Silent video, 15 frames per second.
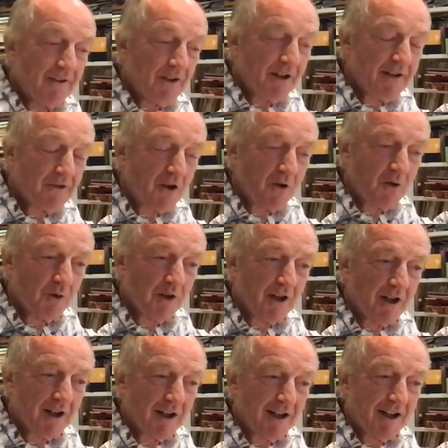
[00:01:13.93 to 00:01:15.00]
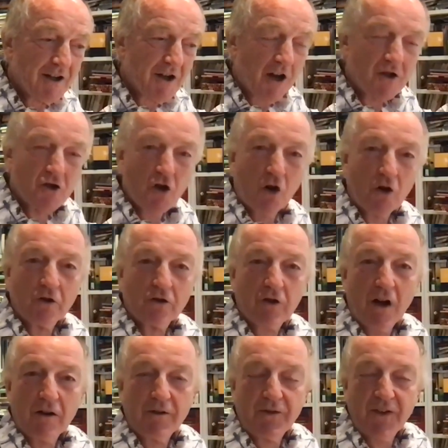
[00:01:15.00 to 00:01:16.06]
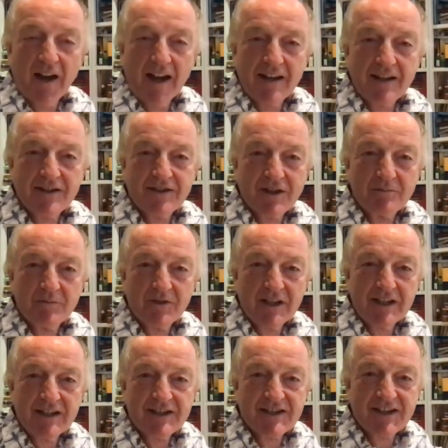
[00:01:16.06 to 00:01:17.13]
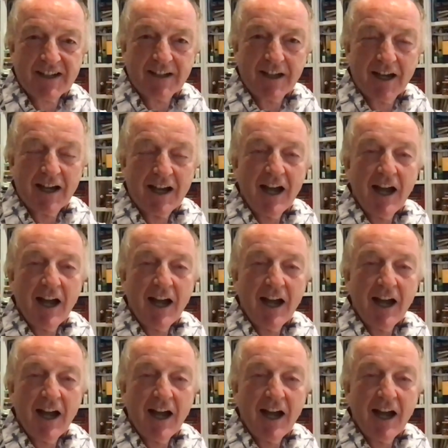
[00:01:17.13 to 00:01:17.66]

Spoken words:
any of you who are John Grant fans, the singer,